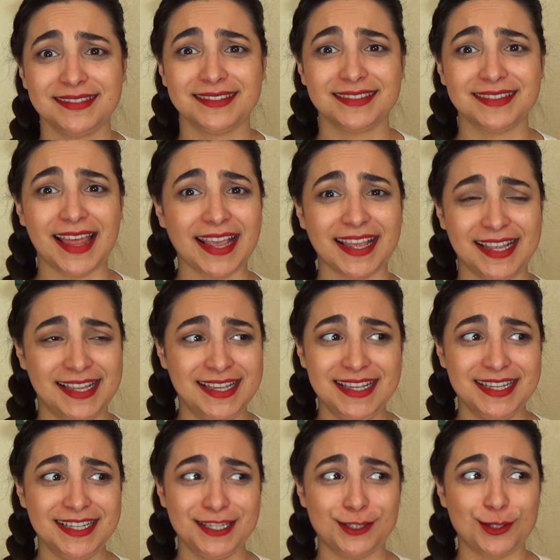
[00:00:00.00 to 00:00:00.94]
Like,
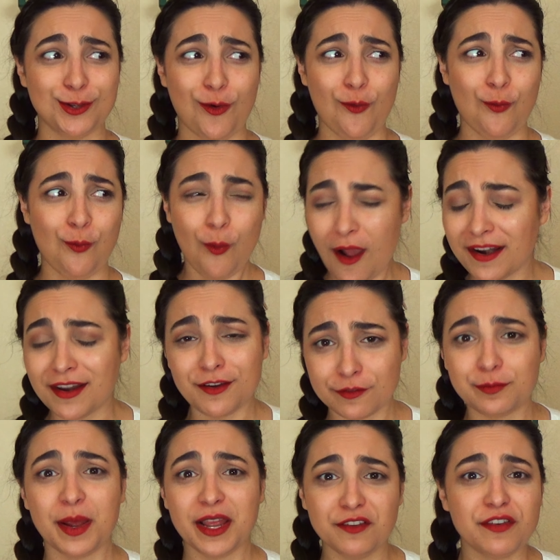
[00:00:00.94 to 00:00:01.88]
he is one
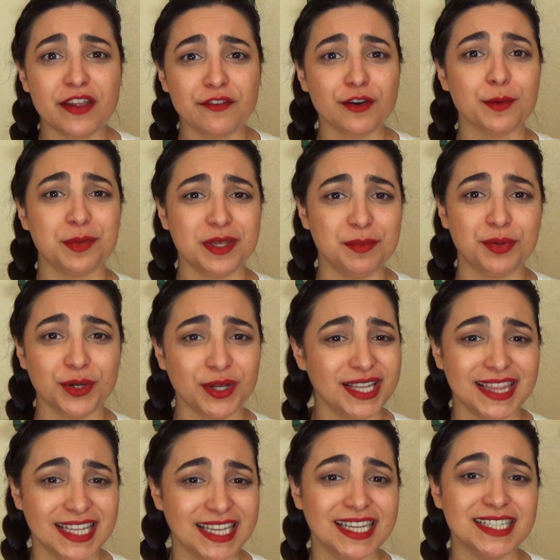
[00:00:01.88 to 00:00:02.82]
of my favorite people
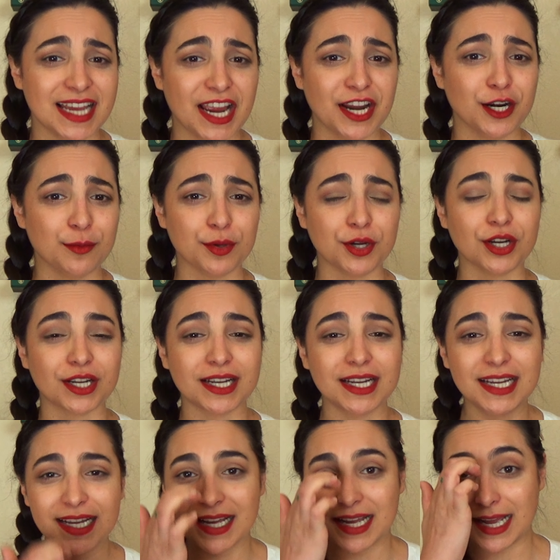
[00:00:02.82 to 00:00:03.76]
in the entire book,
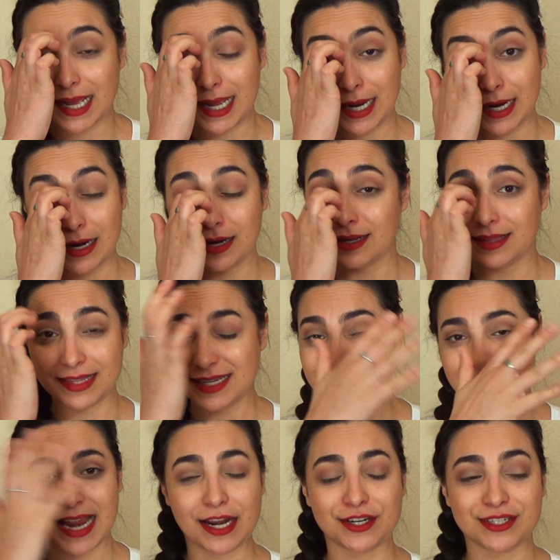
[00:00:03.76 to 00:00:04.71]
in the
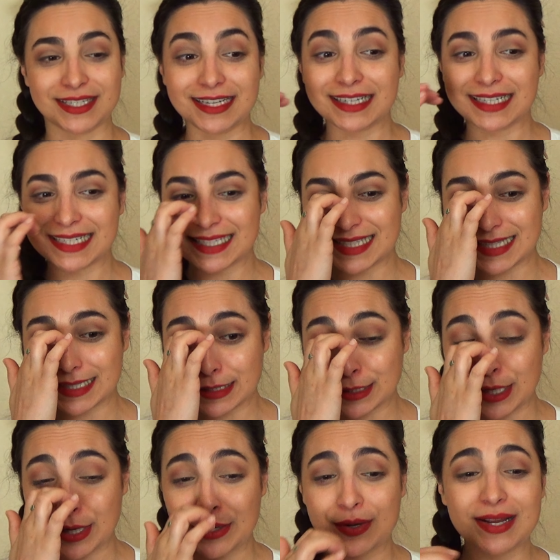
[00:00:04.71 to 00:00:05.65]
entire series.
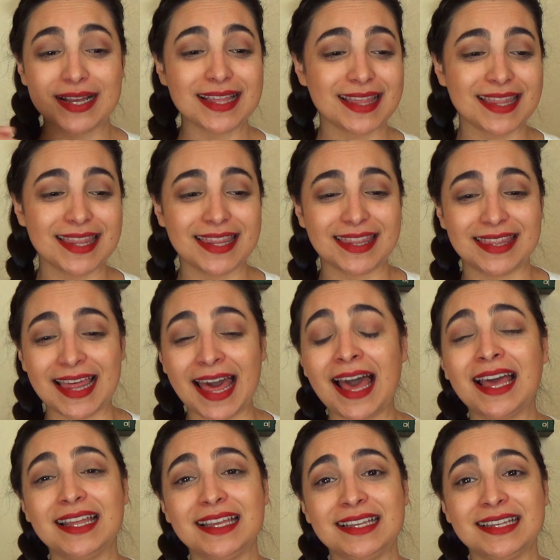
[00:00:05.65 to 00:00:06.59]
So
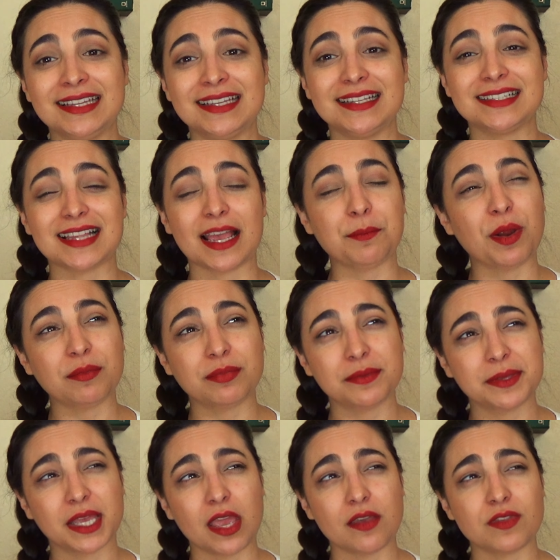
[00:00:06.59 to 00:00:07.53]
that is, I
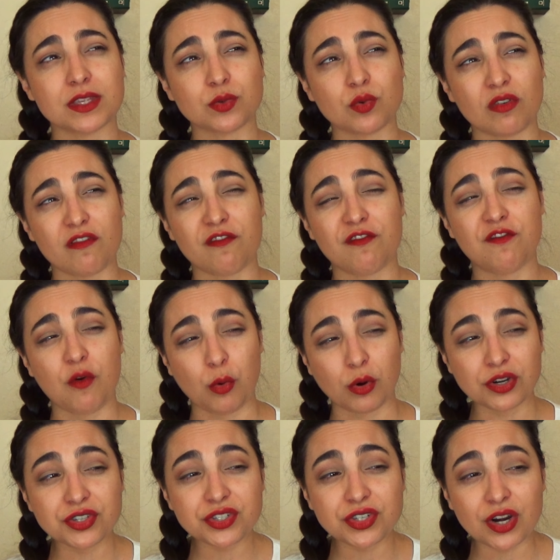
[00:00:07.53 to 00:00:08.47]
probably gave this one
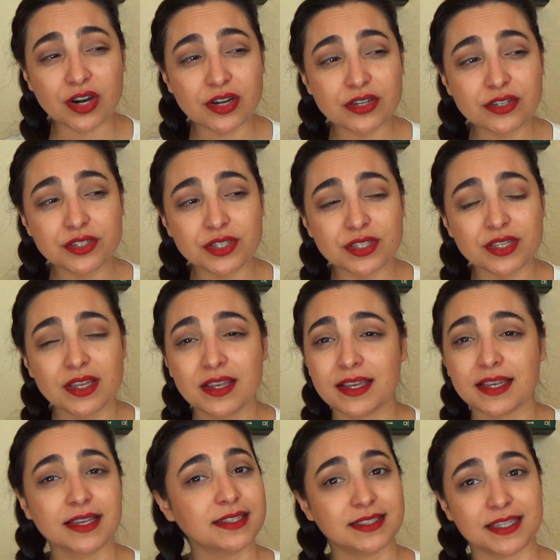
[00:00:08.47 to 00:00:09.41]
4 stars
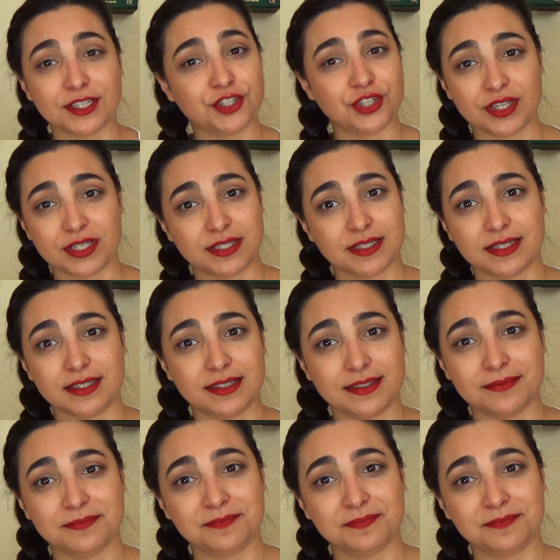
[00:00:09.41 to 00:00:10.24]
because it's just,